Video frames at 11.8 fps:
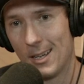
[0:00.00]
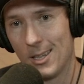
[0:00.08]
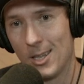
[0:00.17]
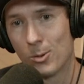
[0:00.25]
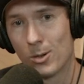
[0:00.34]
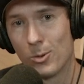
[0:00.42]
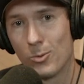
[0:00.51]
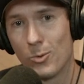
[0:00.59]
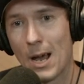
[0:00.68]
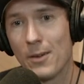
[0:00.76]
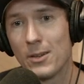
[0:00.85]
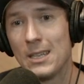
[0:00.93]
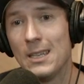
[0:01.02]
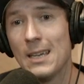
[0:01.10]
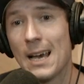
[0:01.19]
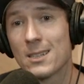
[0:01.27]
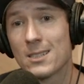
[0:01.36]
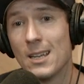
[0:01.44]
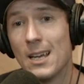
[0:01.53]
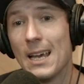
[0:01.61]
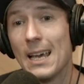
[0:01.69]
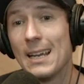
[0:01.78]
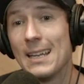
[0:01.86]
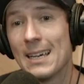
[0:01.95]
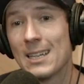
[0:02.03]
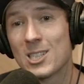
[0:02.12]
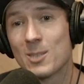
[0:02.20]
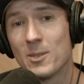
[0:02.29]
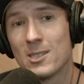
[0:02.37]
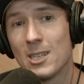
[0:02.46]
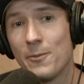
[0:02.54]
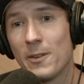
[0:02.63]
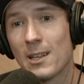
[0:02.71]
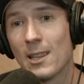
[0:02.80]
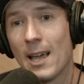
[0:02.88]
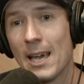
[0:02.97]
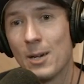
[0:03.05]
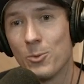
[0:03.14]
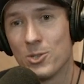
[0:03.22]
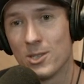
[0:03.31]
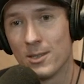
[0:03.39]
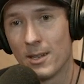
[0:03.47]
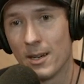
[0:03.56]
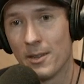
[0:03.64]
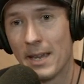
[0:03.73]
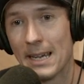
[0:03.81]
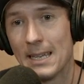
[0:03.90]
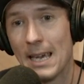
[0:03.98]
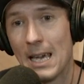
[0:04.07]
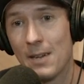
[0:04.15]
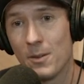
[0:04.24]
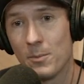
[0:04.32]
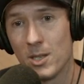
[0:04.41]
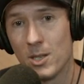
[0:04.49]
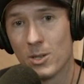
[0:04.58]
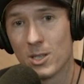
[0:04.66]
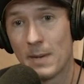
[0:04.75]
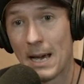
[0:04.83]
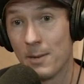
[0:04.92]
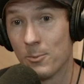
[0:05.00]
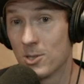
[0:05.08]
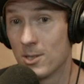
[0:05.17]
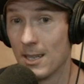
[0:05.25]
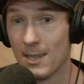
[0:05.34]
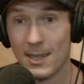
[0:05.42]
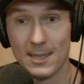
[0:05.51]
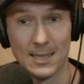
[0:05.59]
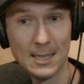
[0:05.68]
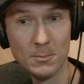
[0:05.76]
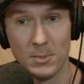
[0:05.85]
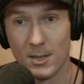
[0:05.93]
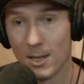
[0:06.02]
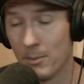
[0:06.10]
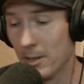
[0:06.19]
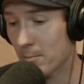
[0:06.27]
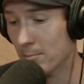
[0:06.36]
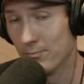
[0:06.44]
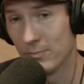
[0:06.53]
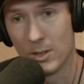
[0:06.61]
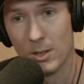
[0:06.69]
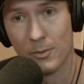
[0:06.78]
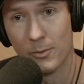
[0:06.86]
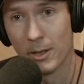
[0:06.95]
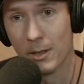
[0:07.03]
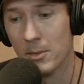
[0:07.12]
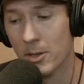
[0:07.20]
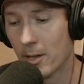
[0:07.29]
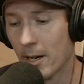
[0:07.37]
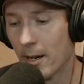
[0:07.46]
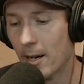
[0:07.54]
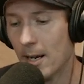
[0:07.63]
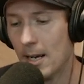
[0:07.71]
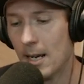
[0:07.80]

There right. were right. He has, and he had specific language in there that gave him the U.S. patent, which then led to him becoming a you know friggin' millionaire.